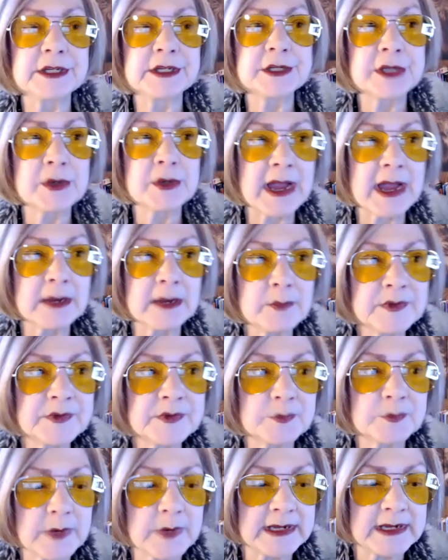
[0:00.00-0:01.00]
You know, I was
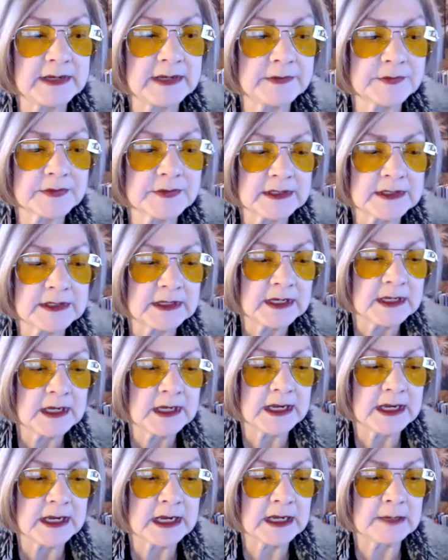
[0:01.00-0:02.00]
raised
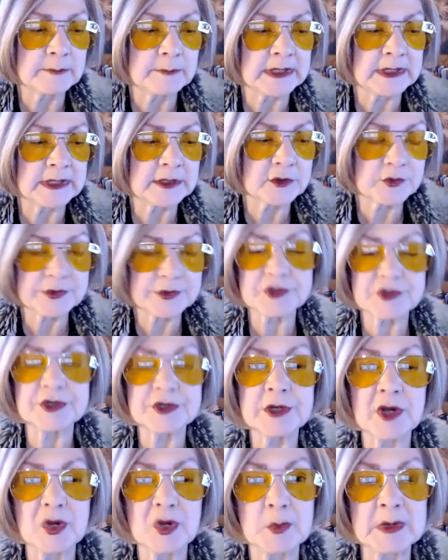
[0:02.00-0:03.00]
um, in a Christian
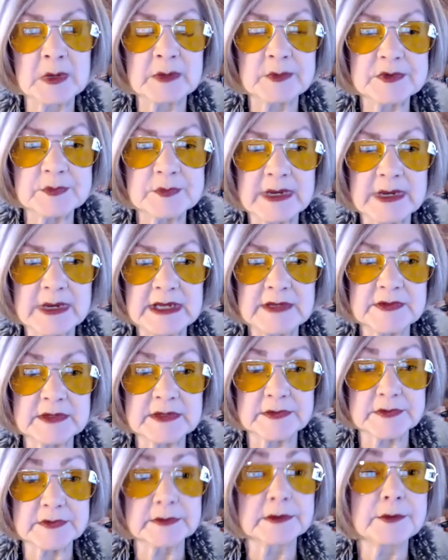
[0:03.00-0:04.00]
home. I was raised
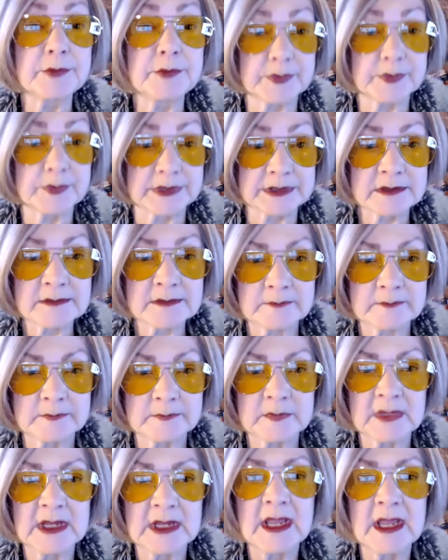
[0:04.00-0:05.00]
as a Lutheran,
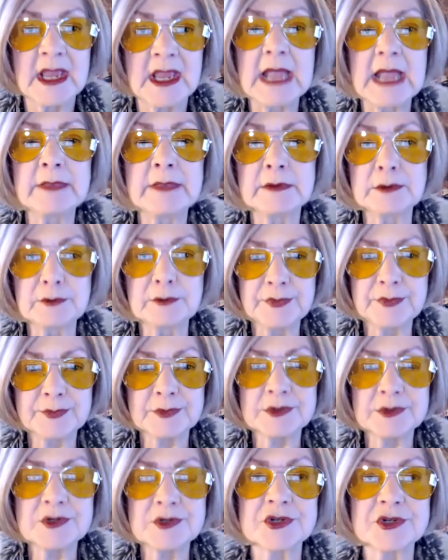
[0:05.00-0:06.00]
and the
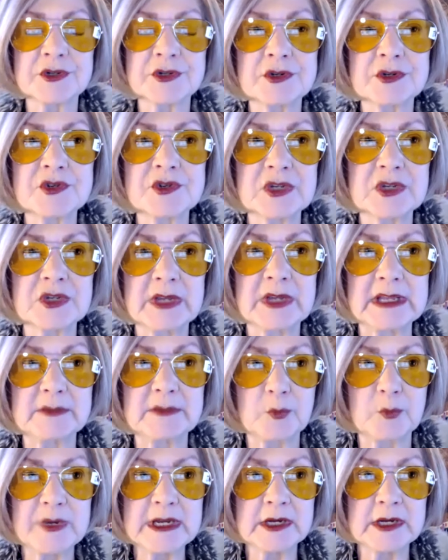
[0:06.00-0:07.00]
Lutheran Church. It,
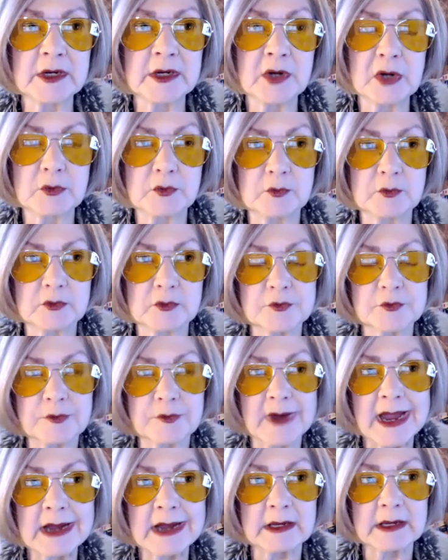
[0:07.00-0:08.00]
we can
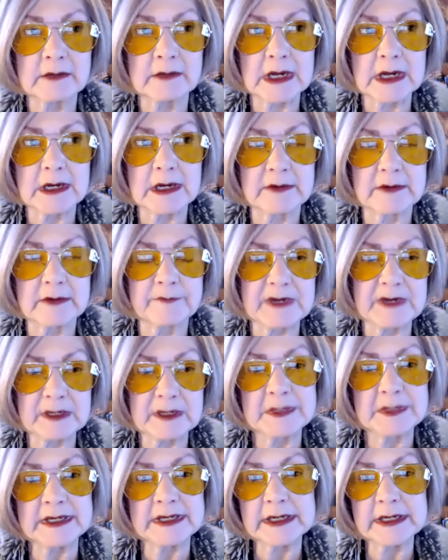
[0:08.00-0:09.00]
track our
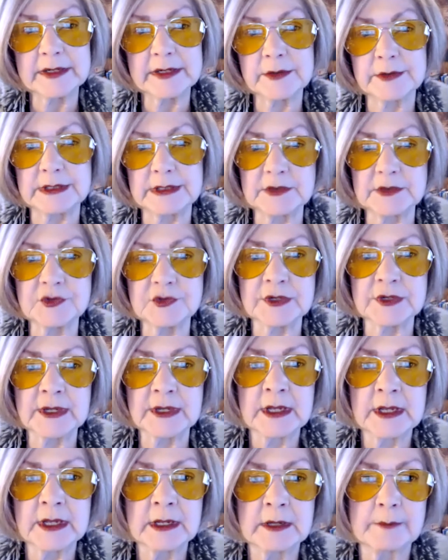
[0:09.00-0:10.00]
family heritage
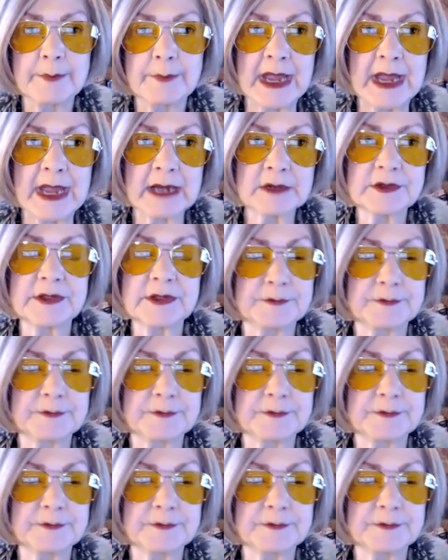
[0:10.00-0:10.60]
back to the